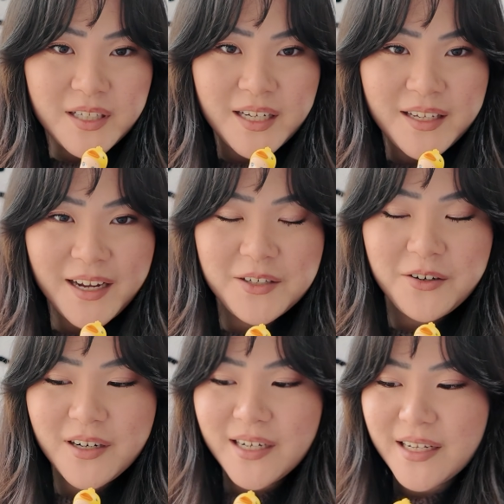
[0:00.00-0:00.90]
the knitting
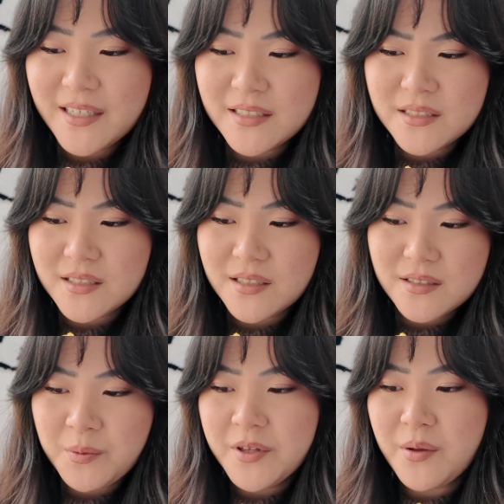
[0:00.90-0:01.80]
category is
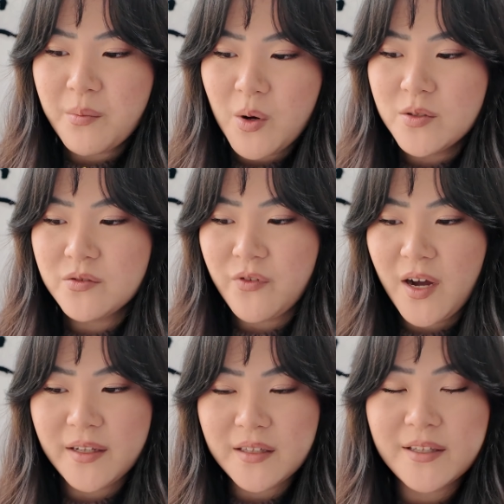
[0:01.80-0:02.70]
probably the most
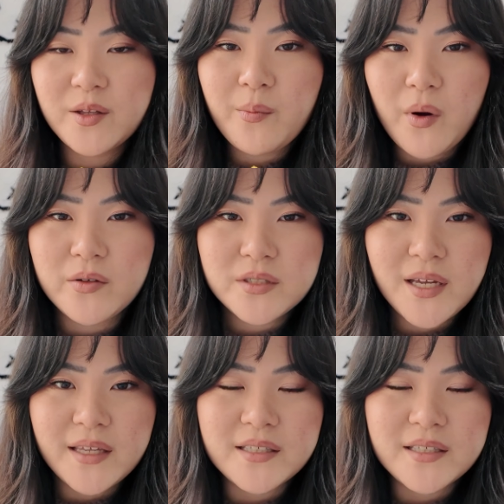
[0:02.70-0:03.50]
fun and like the most like,